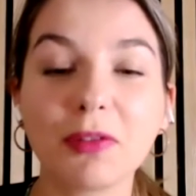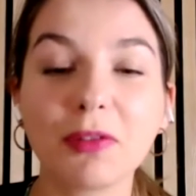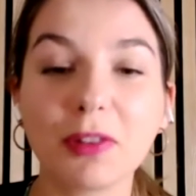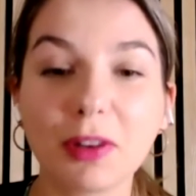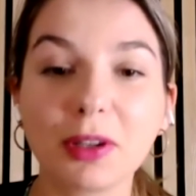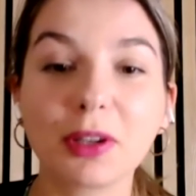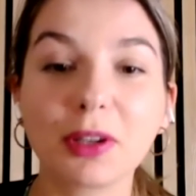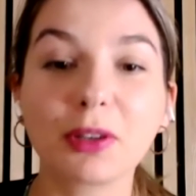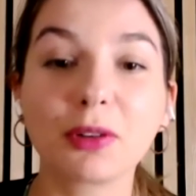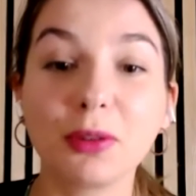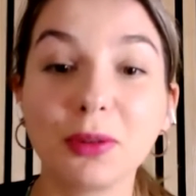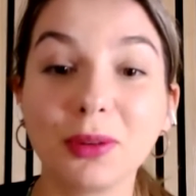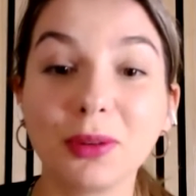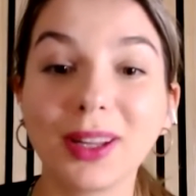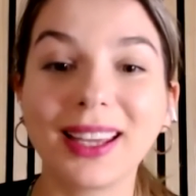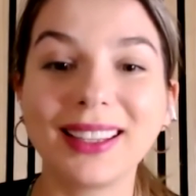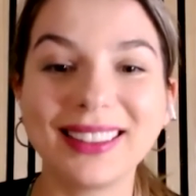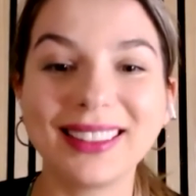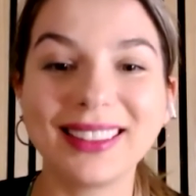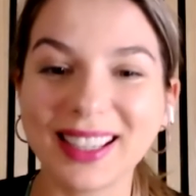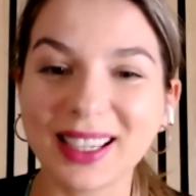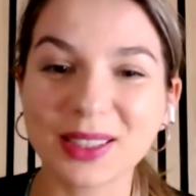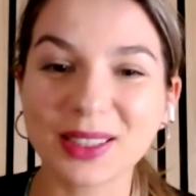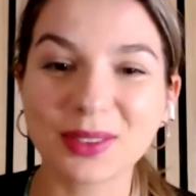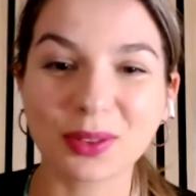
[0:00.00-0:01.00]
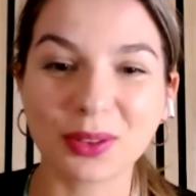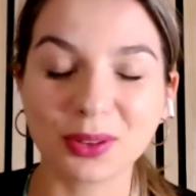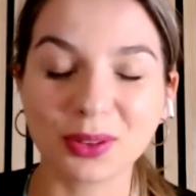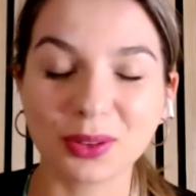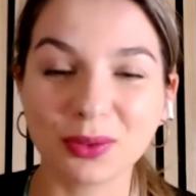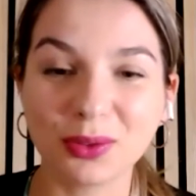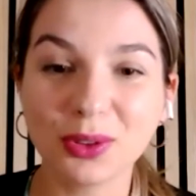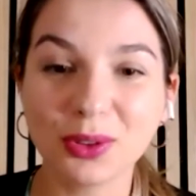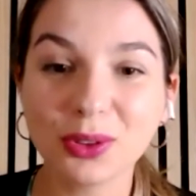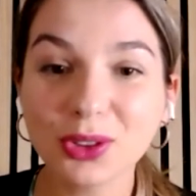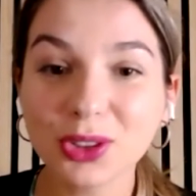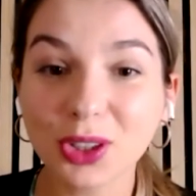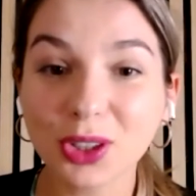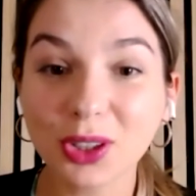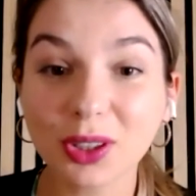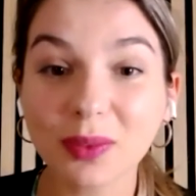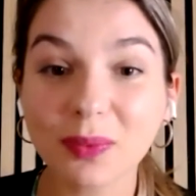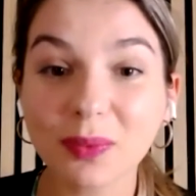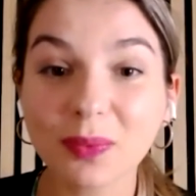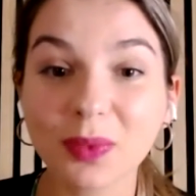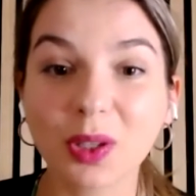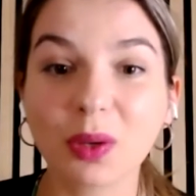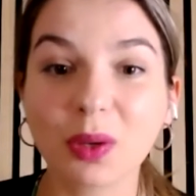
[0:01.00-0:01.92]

very cool ideas for the future.